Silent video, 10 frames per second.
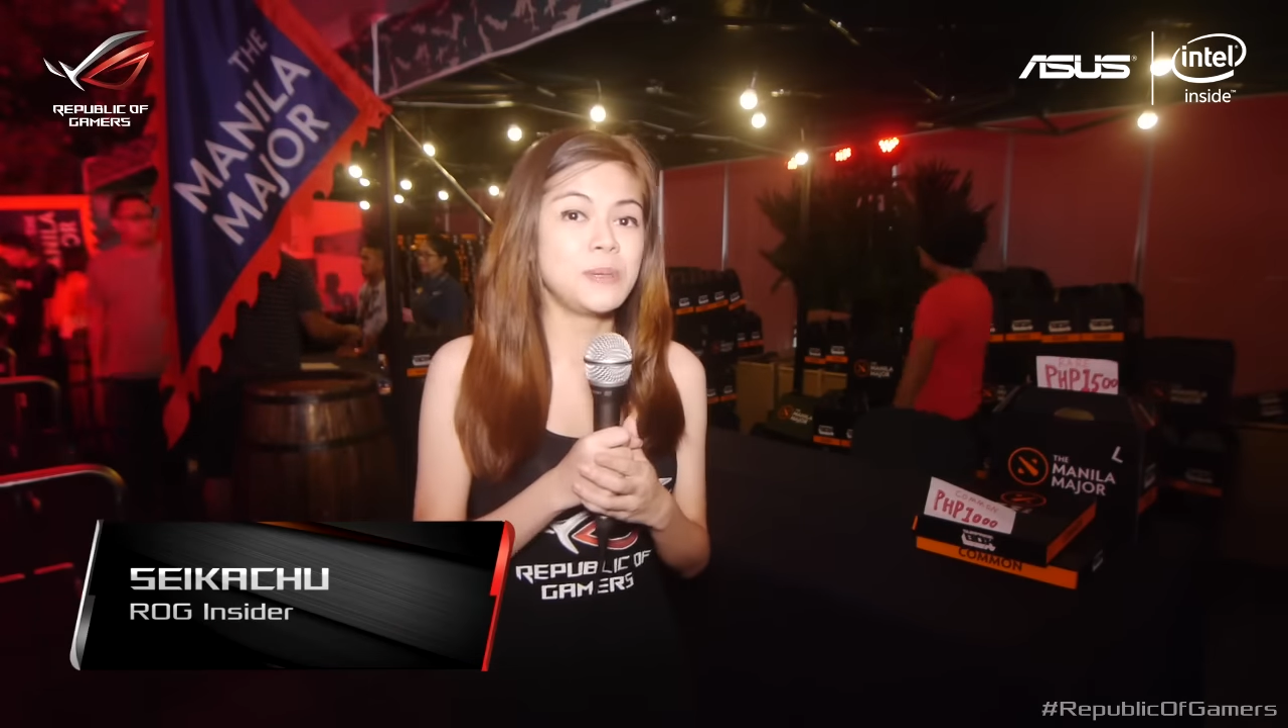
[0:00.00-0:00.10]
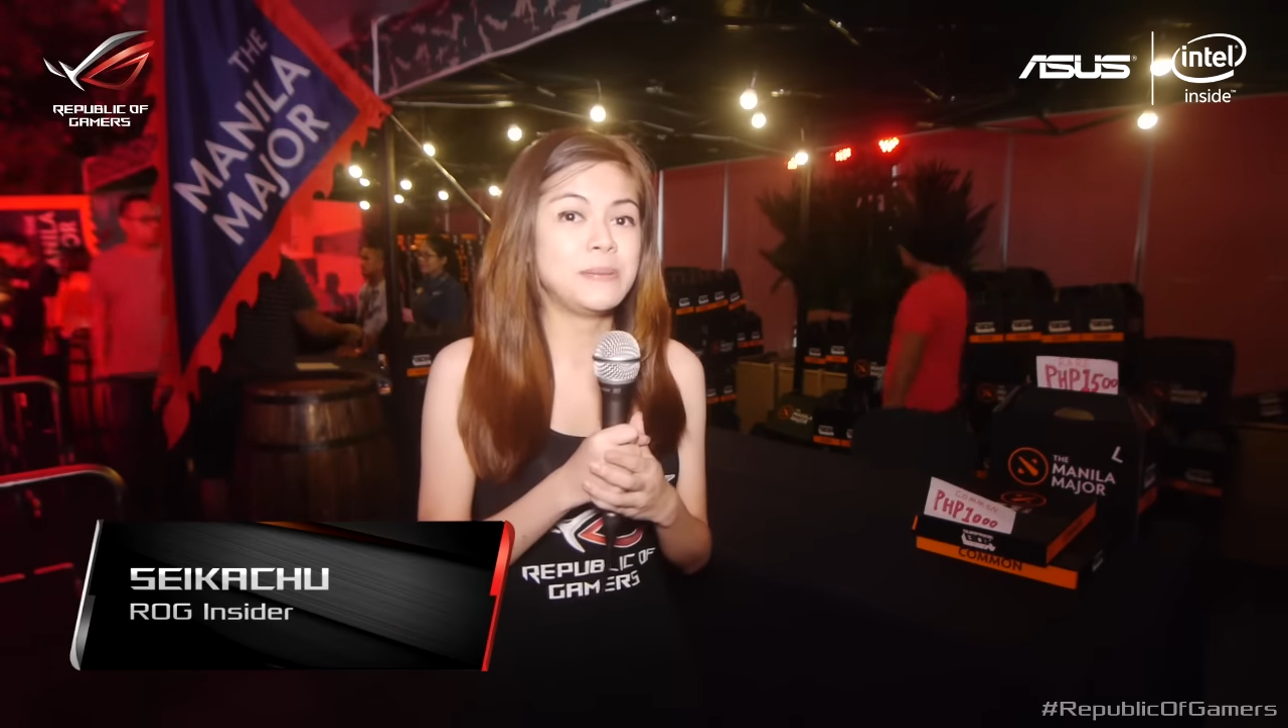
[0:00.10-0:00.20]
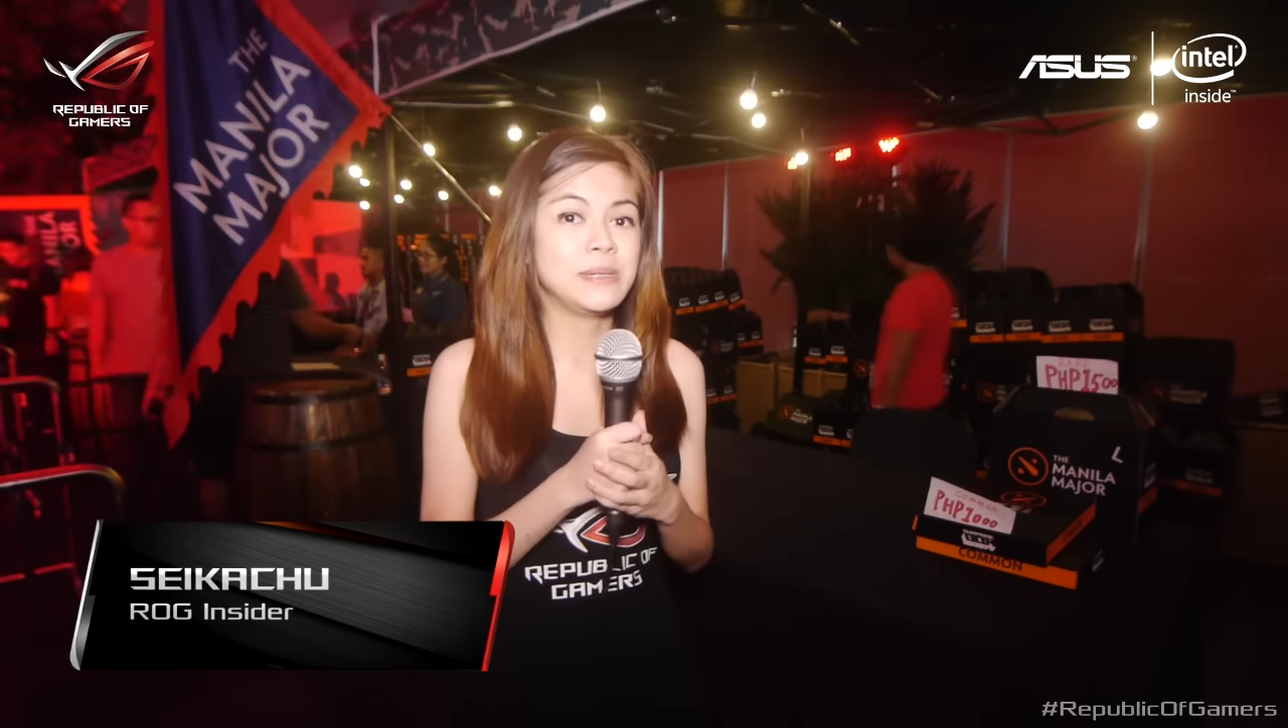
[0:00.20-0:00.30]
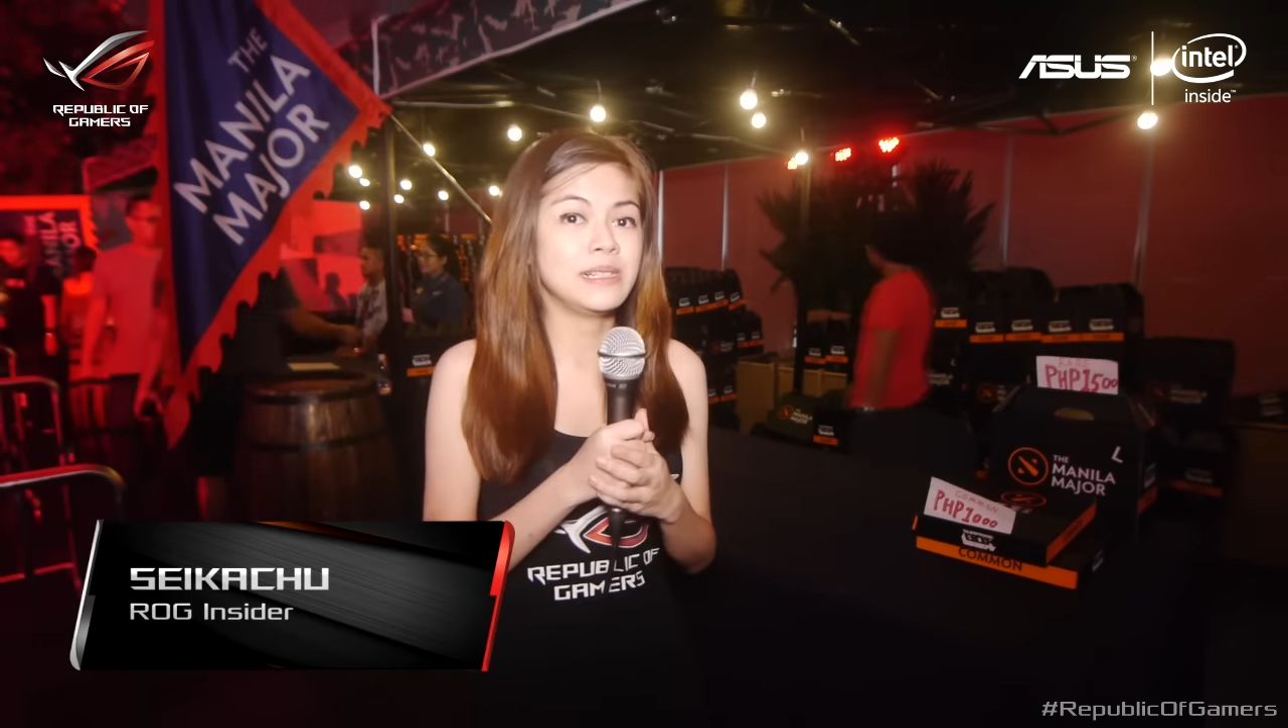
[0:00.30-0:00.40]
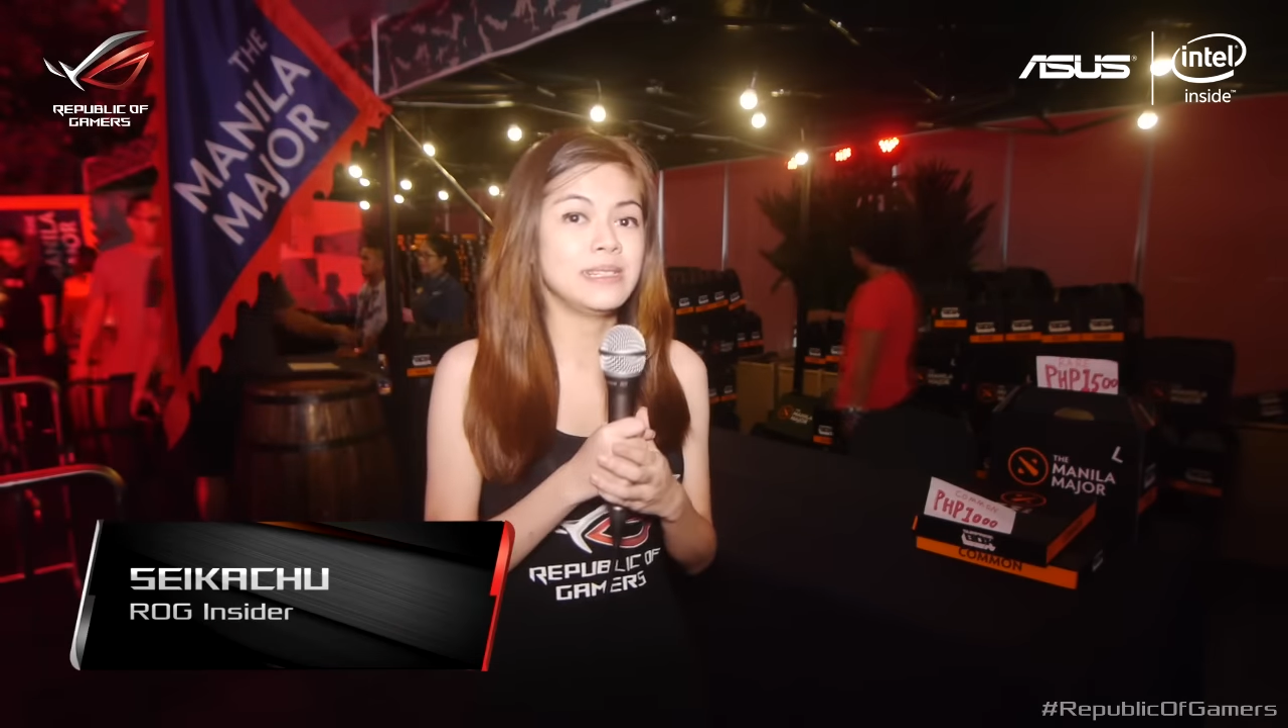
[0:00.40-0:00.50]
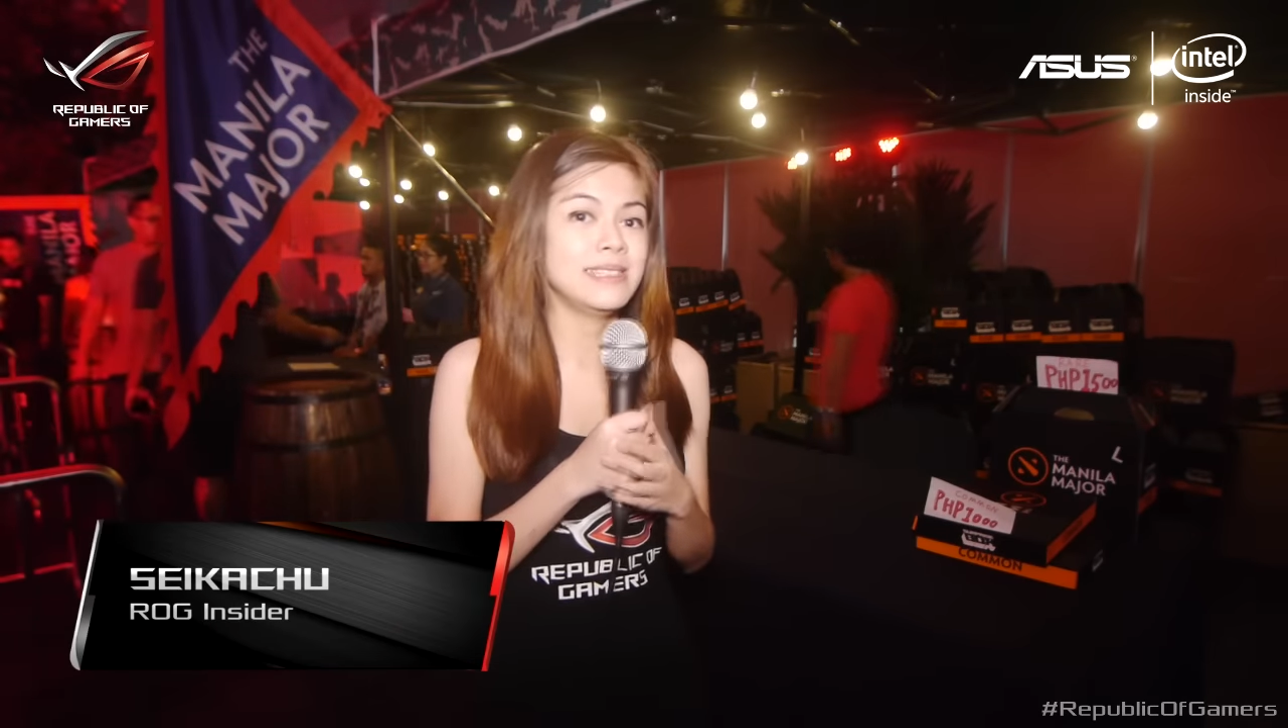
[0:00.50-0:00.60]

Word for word: people